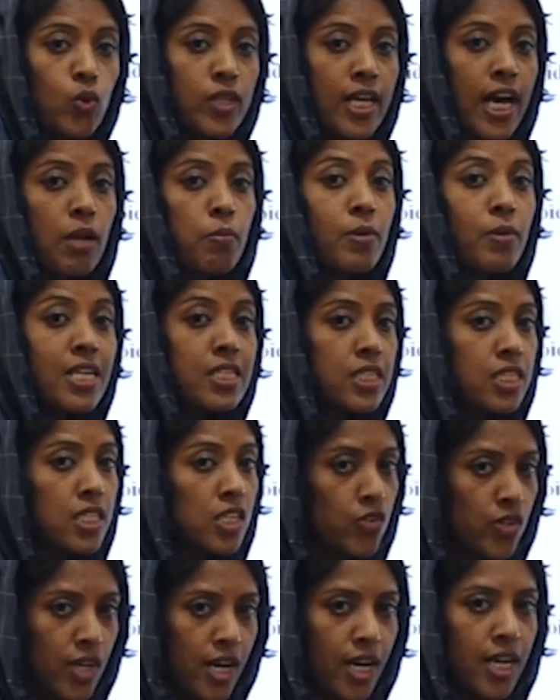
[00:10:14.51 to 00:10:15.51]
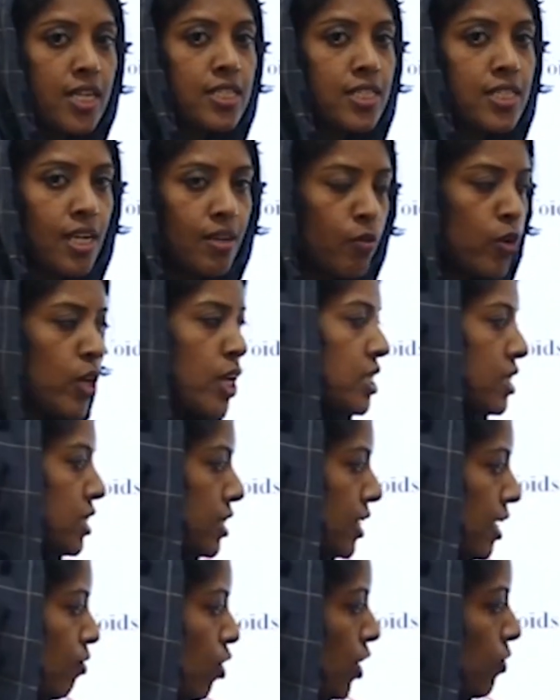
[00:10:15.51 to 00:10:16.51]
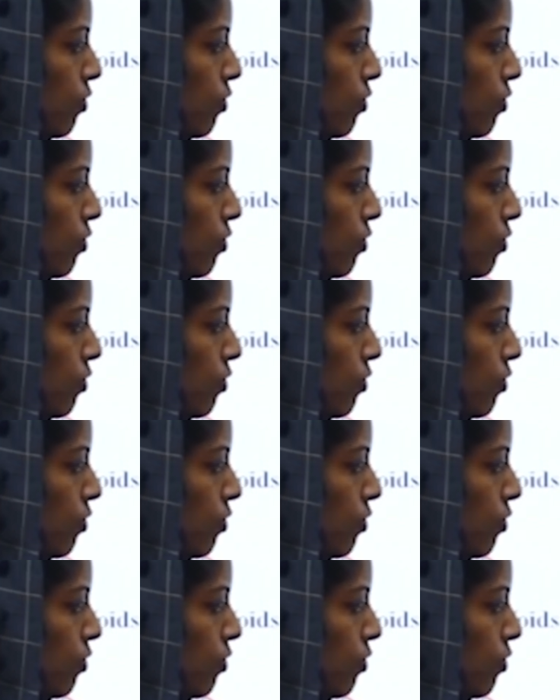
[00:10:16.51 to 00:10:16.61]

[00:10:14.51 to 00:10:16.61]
that means the tetrahedral void. Let's see what